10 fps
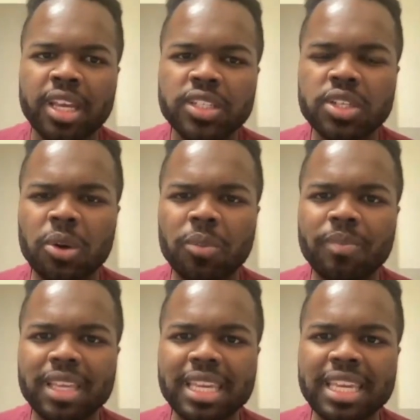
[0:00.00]
So
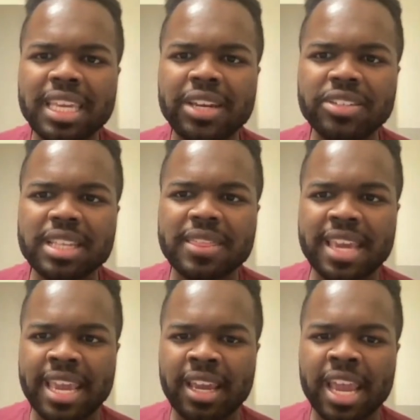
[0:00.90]
here's the
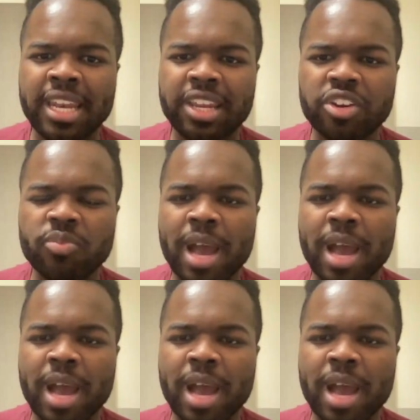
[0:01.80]
thing, and here's